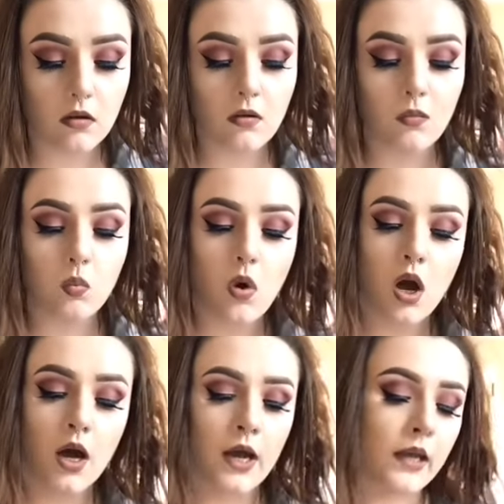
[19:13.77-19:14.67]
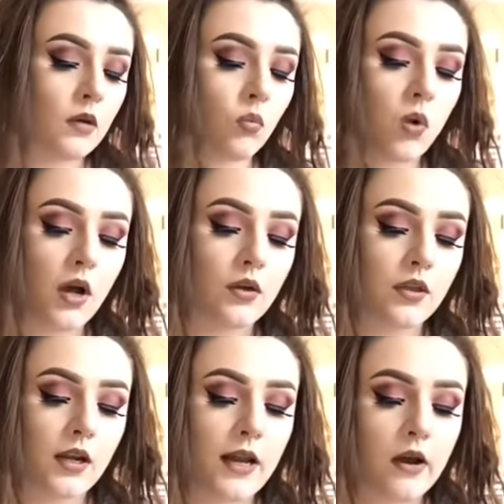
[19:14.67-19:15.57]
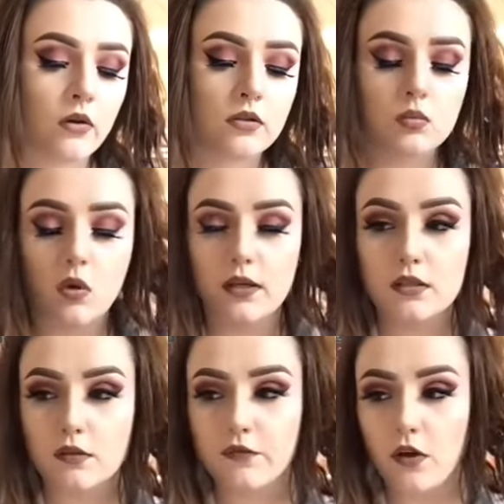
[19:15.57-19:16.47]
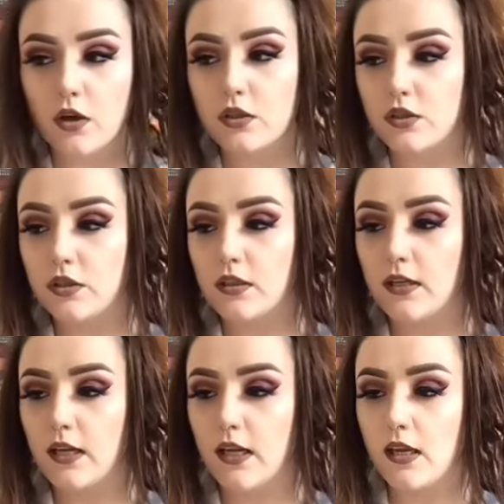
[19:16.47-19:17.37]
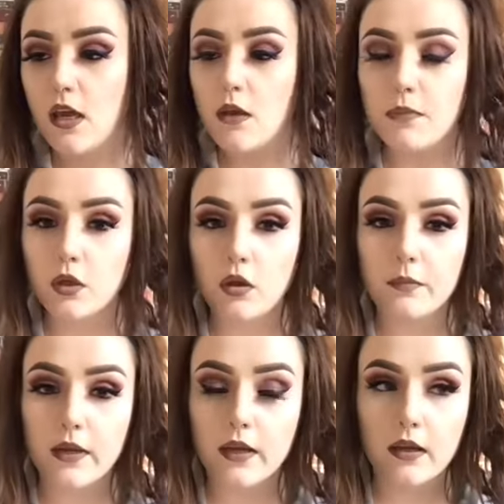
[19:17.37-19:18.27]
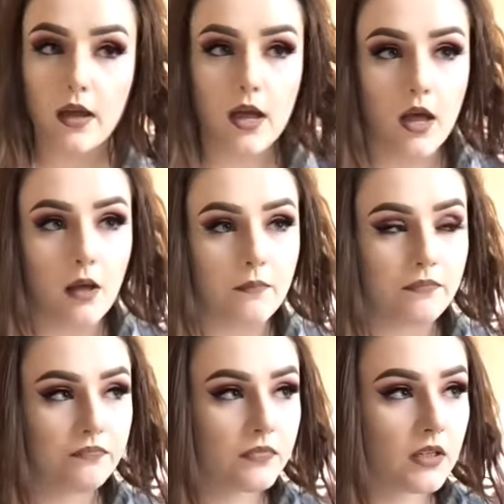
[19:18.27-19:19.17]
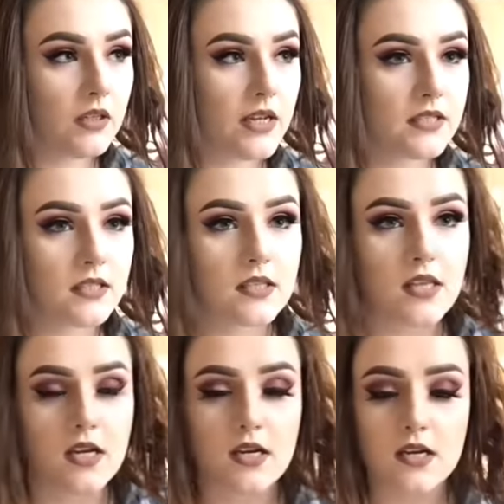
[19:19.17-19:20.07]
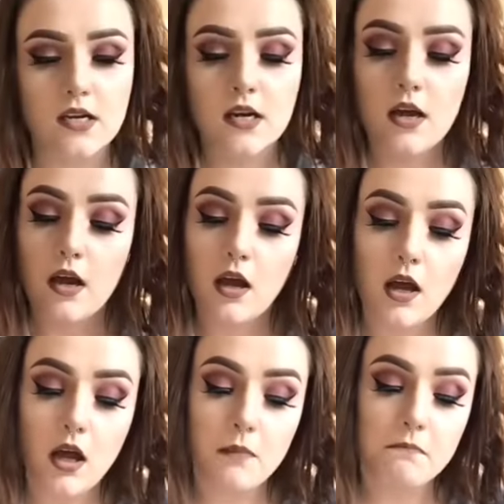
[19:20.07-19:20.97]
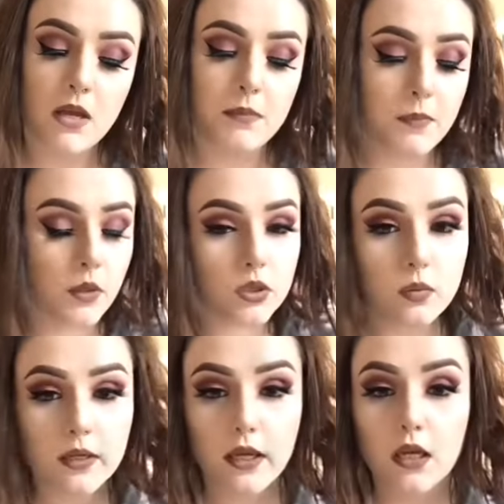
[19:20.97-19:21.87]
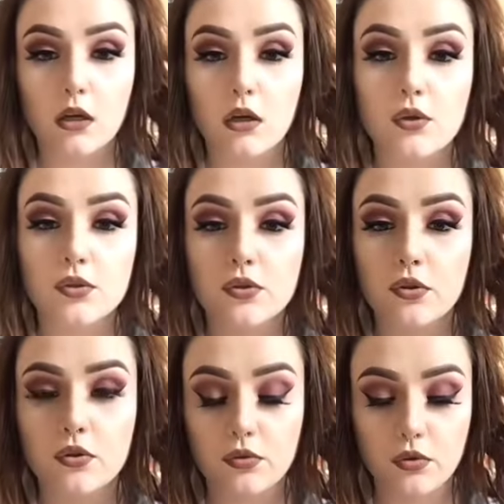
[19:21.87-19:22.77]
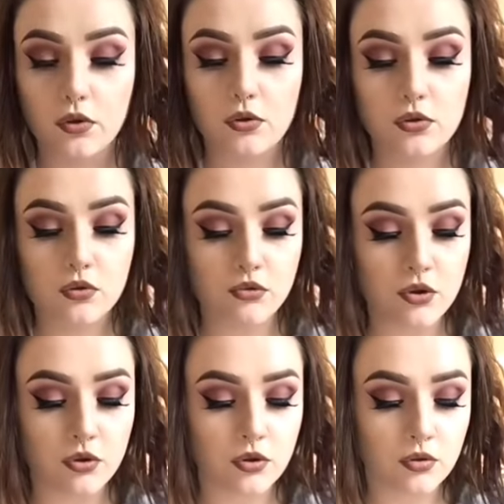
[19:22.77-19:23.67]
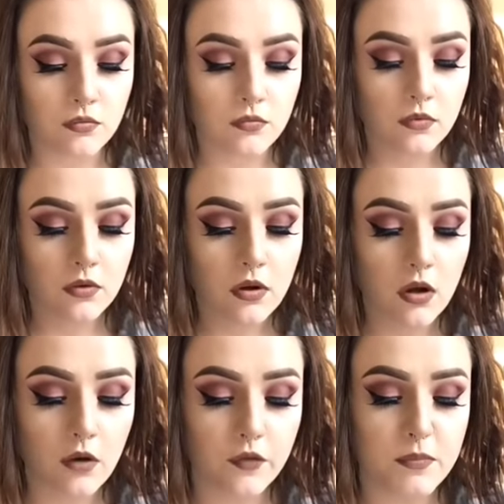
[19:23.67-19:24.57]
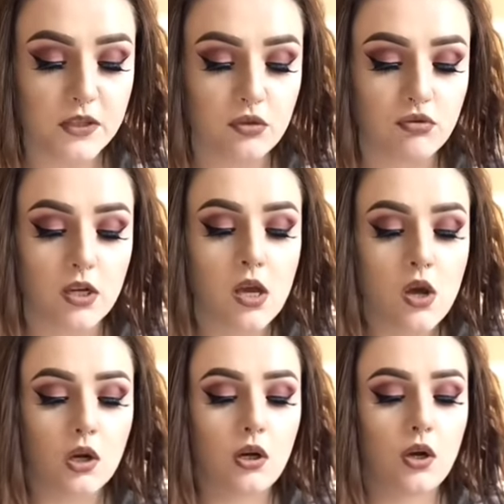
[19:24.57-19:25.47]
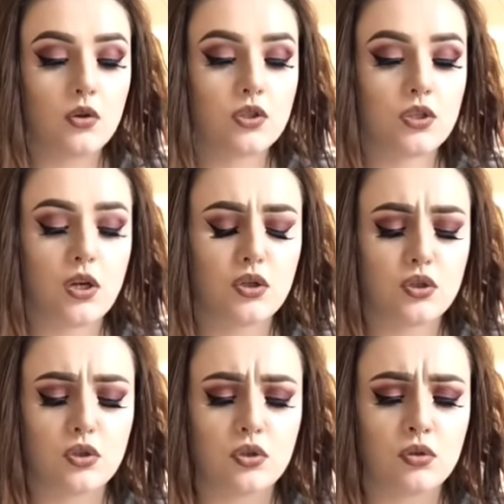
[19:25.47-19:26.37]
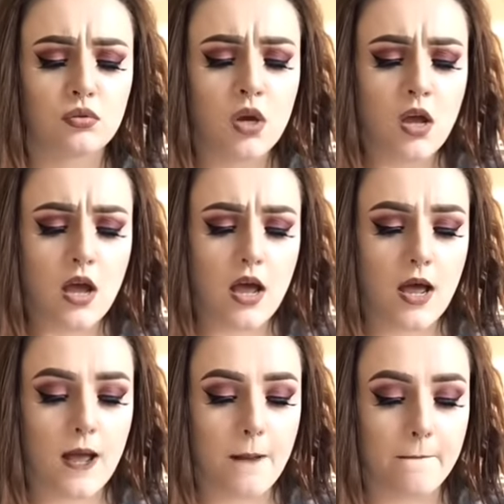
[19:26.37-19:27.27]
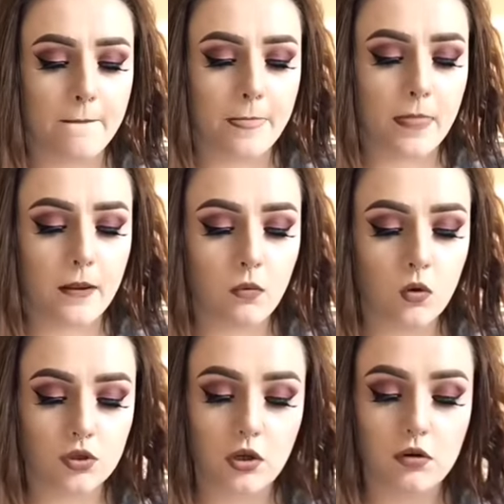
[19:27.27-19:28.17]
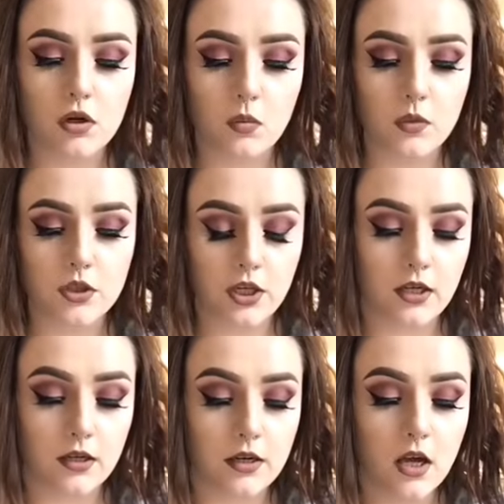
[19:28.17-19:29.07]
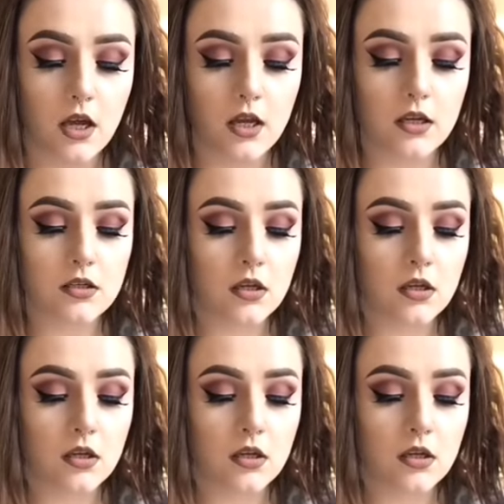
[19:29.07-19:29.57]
Why are the clouds? Why is the fog suddenly becoming less thick? Maybe because we're getting closer to the truth of the mystery, closer to what's going on with Jekyll and Hyde.